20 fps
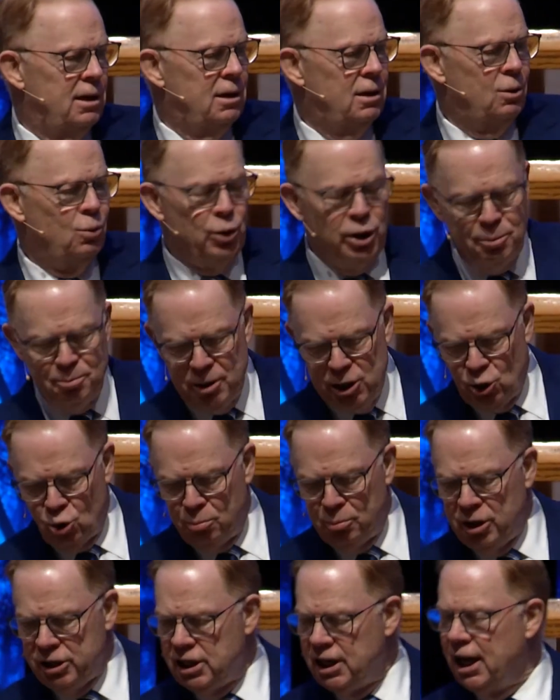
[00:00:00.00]
We'd meet on
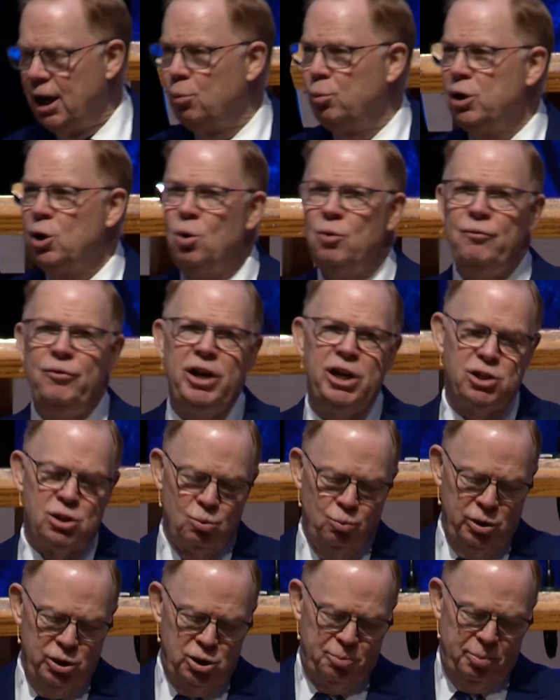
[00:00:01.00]
Monday night, we'd go visit,
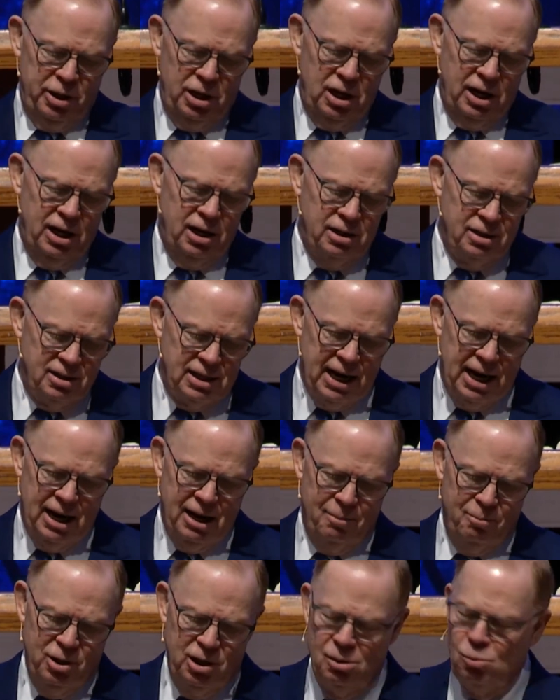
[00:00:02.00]
we'd spend
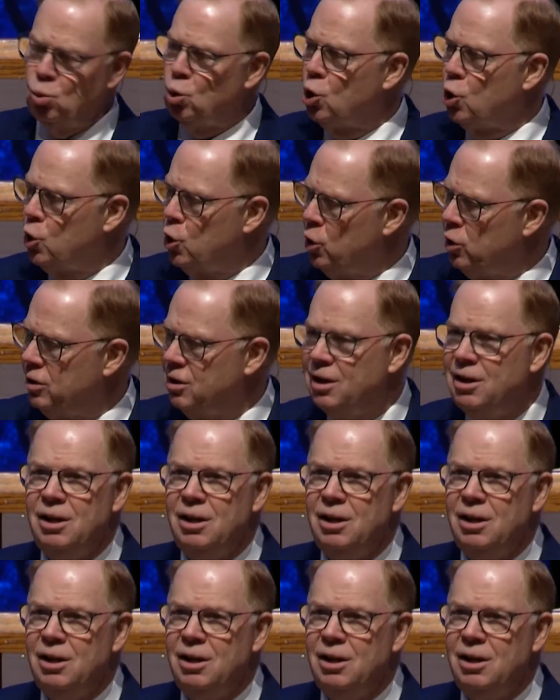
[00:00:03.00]
time in the Word.